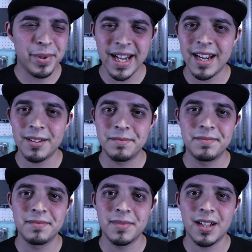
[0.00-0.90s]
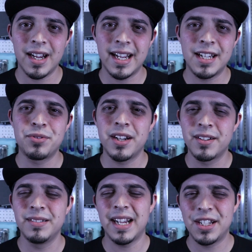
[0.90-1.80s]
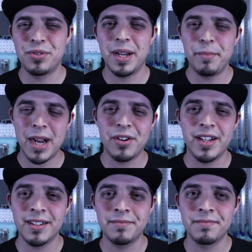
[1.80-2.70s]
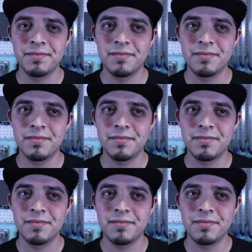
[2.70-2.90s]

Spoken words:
yeah, I tried mounting